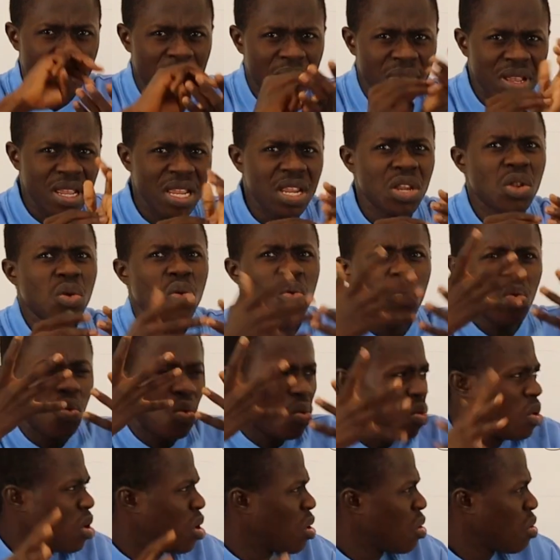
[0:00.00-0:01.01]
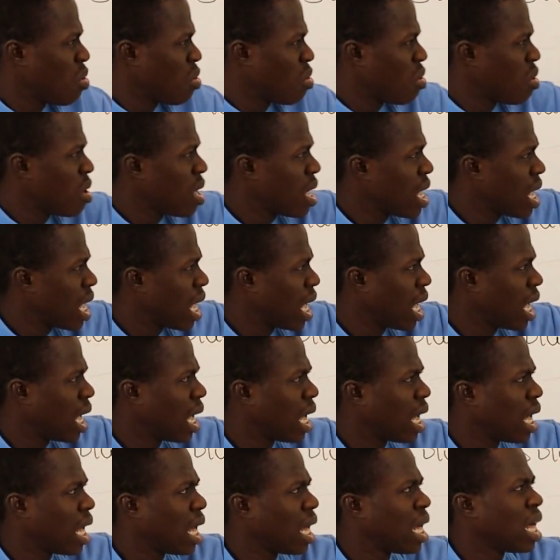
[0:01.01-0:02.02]
it requires you to go
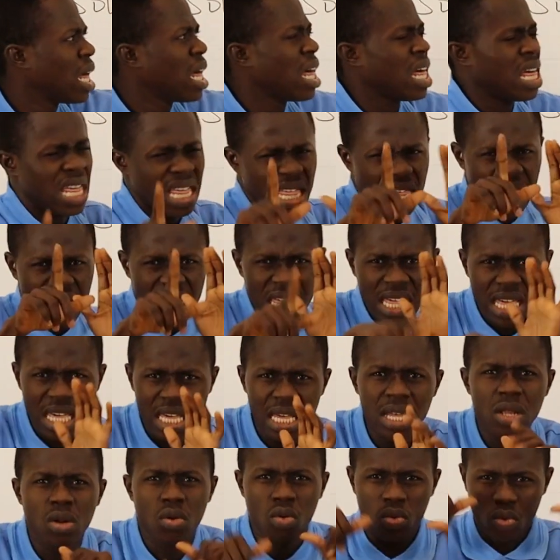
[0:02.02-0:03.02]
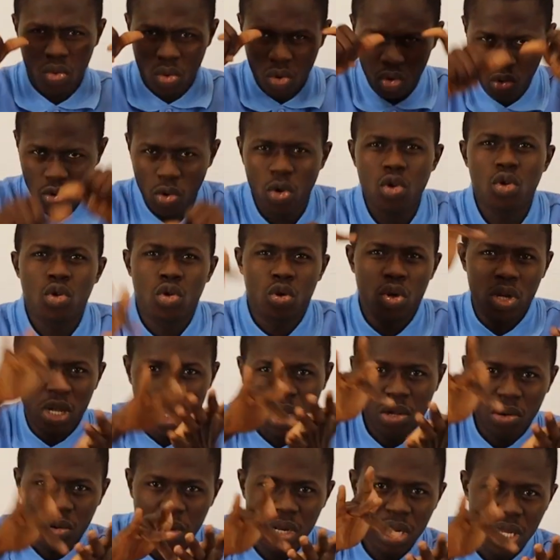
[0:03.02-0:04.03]
ahead, find the final answer,
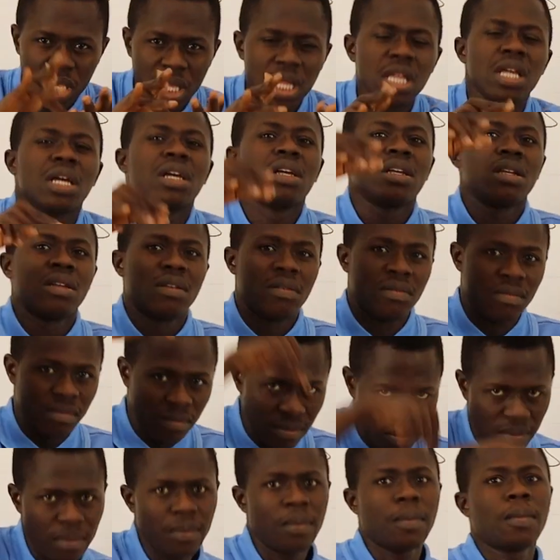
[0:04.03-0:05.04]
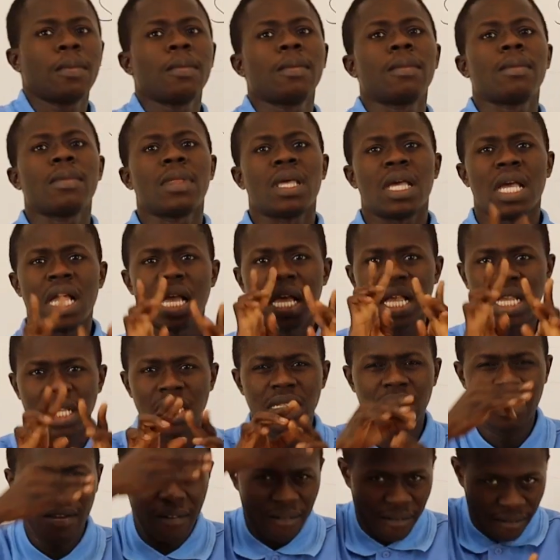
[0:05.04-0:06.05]
punch on your calculator, and then
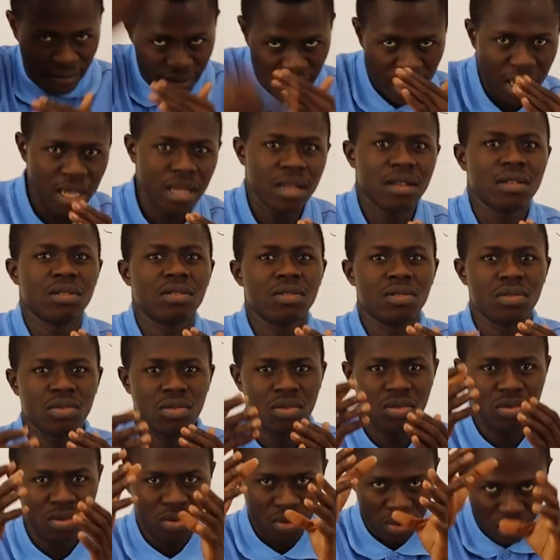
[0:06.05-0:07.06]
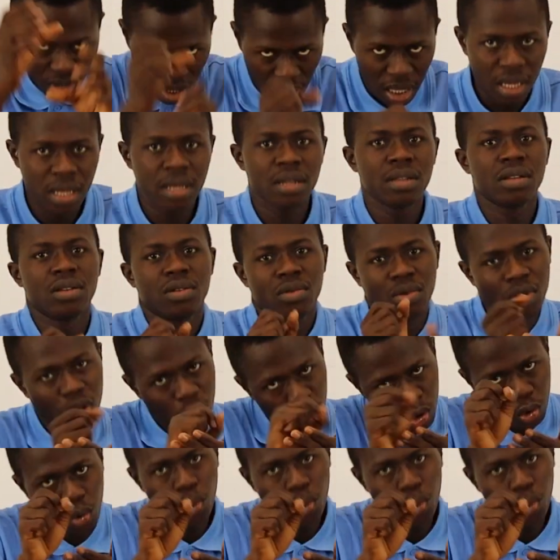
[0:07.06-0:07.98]
that will be the value of x. So that